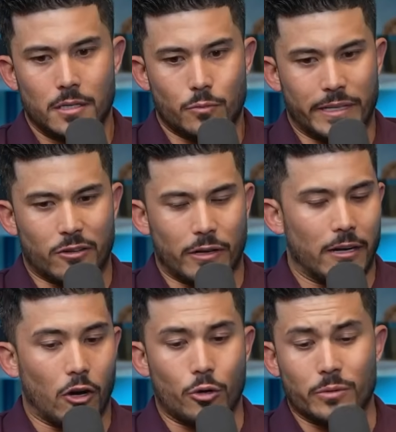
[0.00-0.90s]
We create
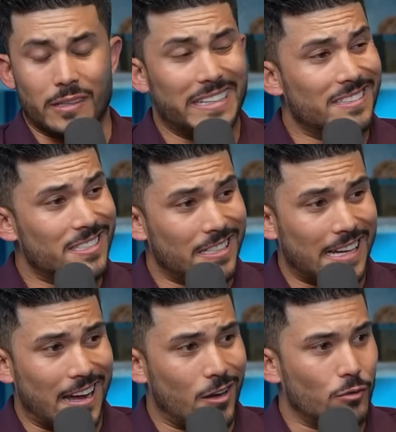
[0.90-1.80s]
our own leads
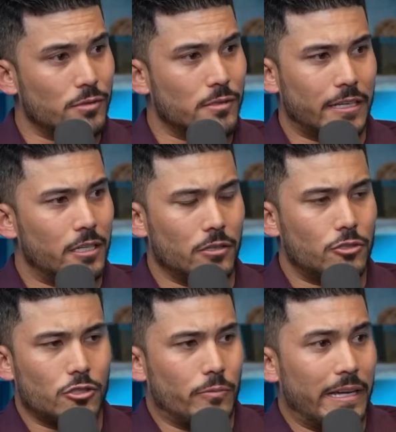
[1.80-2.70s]
in-house. Like, cool,
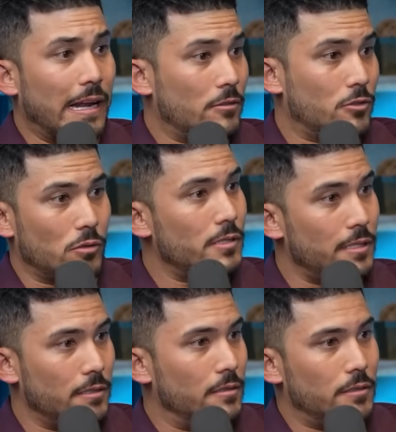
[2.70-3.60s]
sure, we could outsource
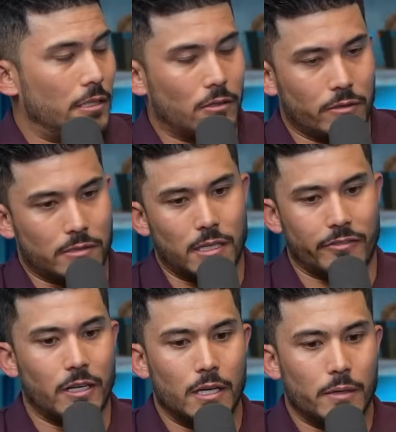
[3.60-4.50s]
it and, you know, all the
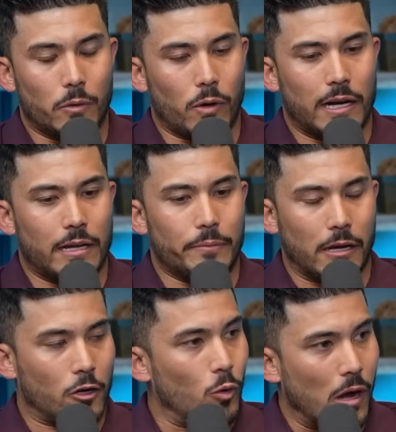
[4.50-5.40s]
stuff, but we're going to get
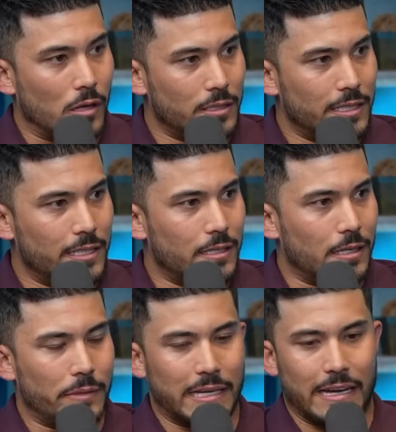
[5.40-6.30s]
better quality.
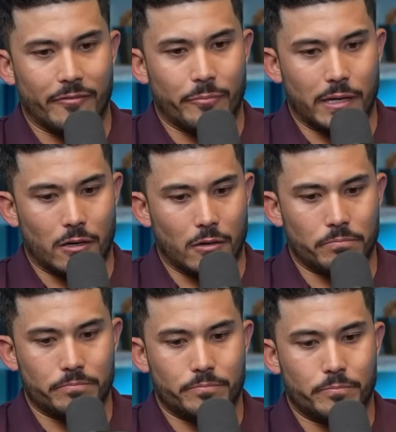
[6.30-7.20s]
I'm going to have better
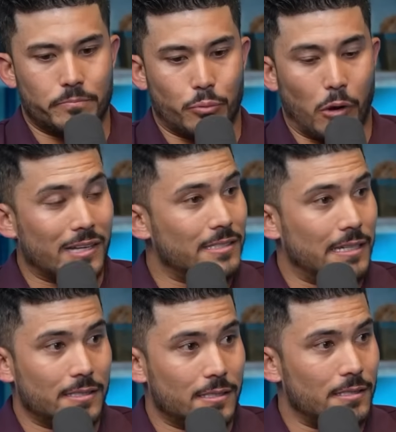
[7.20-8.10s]

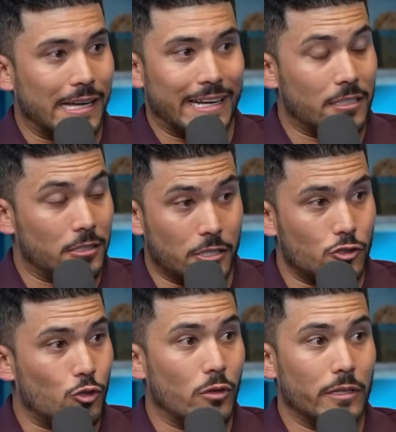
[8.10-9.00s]
processes. I can
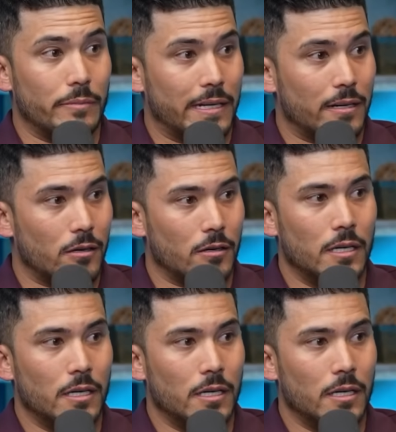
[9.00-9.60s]
control it better.